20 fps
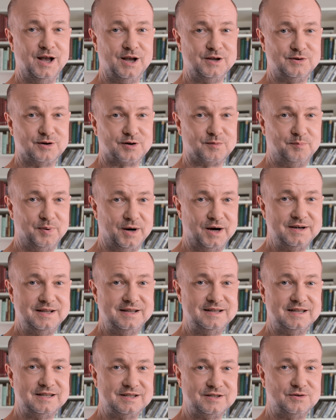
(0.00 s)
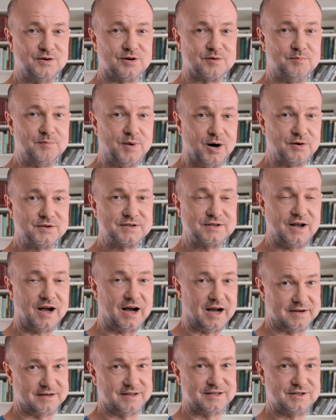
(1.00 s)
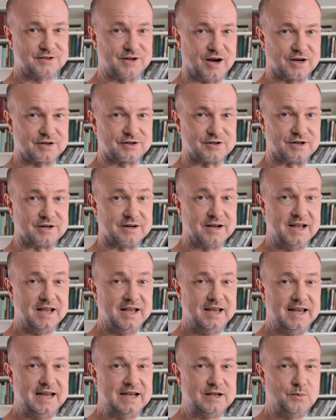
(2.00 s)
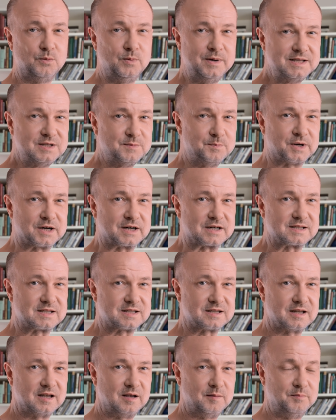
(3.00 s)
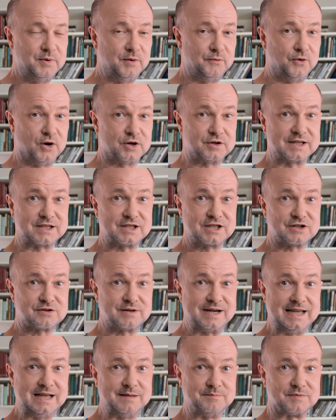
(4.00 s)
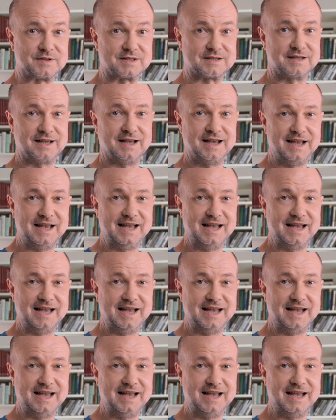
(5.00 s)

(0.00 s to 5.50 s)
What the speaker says: Your body is your most honest doctor. It whispers before it screams.